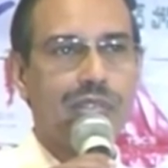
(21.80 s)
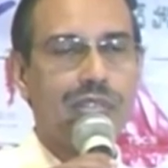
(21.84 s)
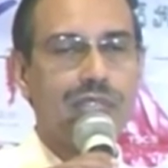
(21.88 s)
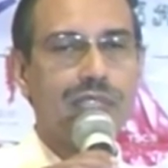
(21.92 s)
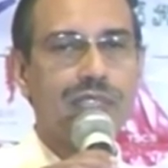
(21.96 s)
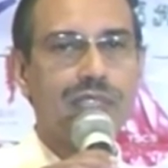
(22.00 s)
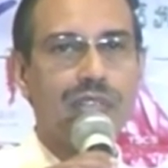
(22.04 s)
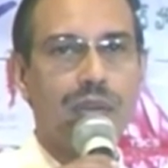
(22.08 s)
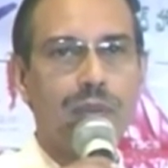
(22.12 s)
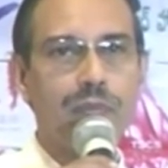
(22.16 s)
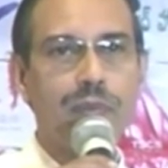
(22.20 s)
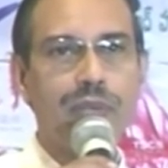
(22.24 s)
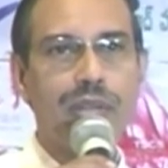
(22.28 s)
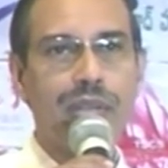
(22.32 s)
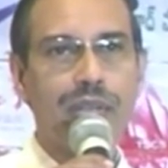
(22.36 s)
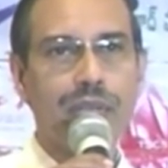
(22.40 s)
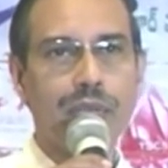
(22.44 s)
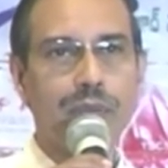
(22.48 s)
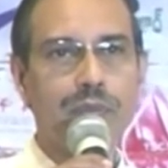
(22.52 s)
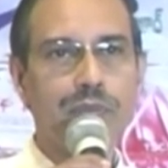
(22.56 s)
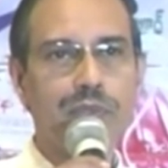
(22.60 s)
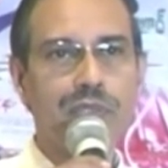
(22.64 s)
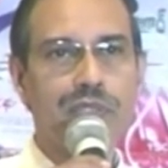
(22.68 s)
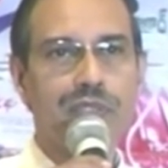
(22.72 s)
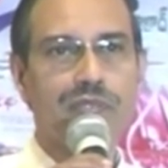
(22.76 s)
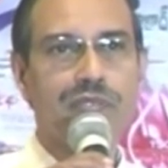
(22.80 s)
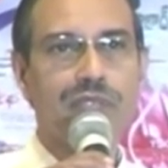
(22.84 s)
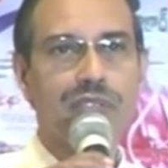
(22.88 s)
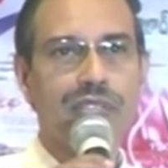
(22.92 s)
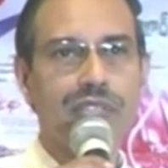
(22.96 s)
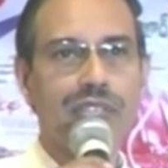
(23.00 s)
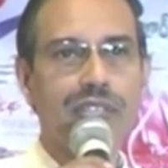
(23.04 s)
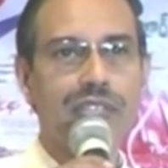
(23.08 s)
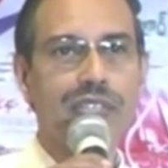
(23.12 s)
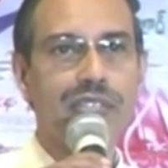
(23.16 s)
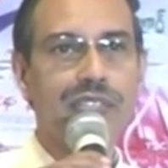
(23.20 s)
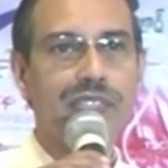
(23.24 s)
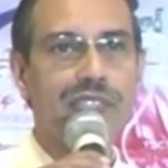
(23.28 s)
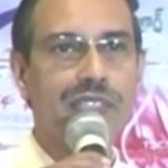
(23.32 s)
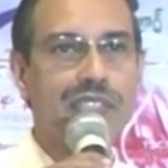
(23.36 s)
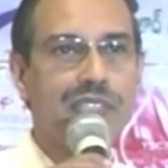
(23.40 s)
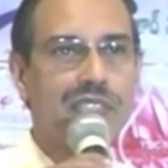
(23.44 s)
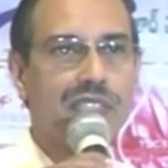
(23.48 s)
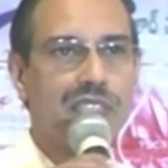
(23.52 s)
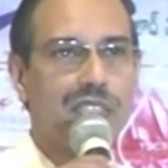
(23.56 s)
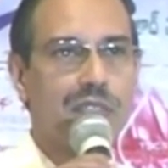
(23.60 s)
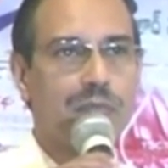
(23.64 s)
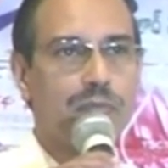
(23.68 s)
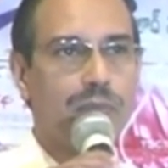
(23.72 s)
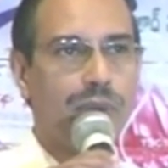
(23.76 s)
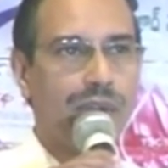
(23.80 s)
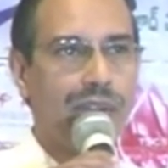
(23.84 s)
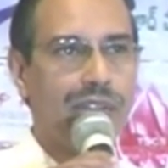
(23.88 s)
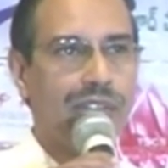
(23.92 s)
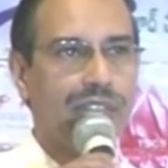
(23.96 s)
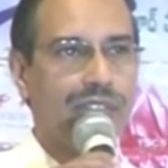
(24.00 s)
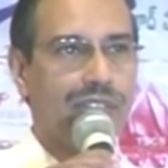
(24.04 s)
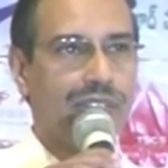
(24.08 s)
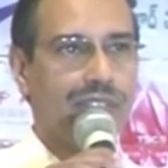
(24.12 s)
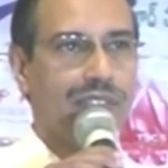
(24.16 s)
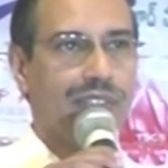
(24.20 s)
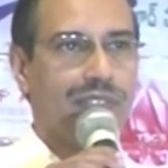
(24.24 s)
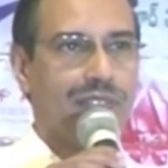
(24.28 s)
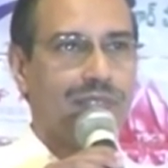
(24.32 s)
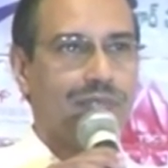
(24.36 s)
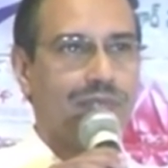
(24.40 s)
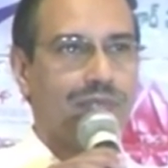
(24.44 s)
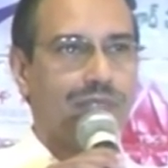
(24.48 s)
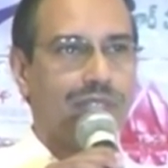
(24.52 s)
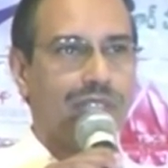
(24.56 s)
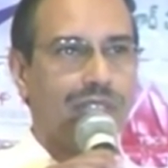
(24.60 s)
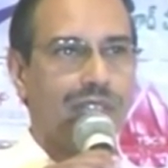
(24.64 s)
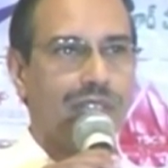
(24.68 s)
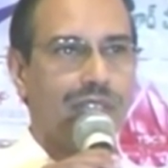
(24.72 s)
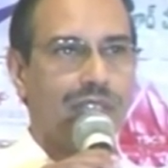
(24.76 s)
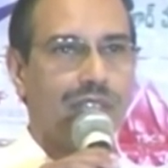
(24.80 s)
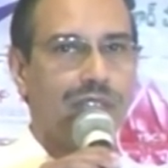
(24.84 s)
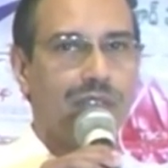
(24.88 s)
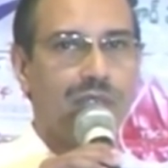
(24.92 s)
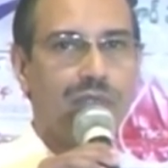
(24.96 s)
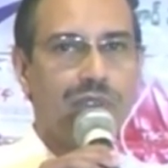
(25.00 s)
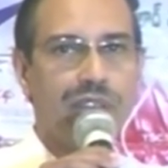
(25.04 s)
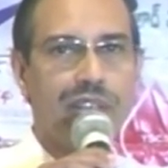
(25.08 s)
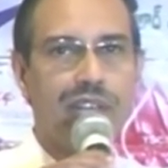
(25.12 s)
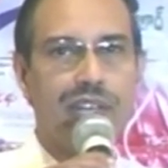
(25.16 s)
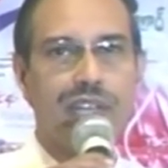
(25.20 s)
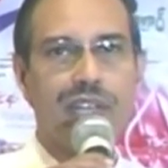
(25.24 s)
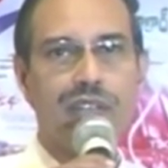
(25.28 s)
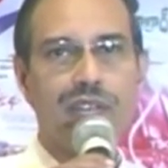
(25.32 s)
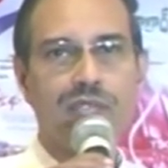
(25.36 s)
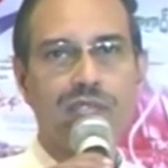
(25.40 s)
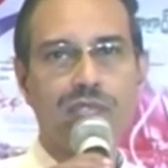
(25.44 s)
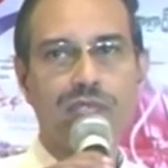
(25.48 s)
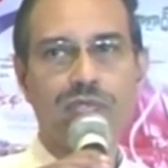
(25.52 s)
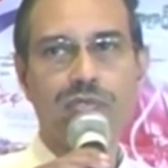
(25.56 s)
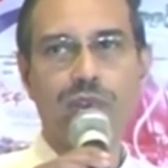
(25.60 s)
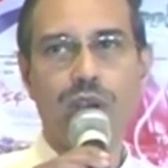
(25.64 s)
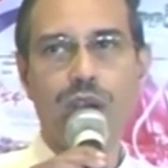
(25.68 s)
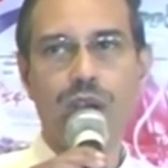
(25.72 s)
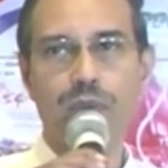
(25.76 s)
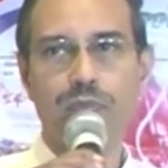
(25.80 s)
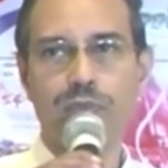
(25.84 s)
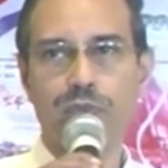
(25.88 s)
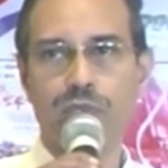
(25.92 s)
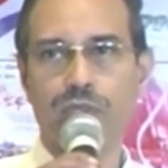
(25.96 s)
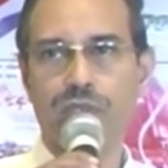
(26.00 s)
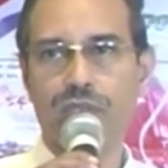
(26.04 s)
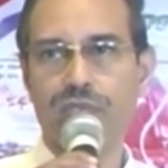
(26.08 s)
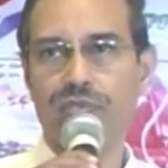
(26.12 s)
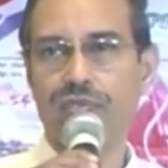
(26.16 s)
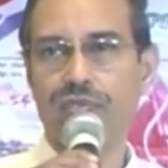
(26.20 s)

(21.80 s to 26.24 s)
Sometimes when the disease is mild, in various forms of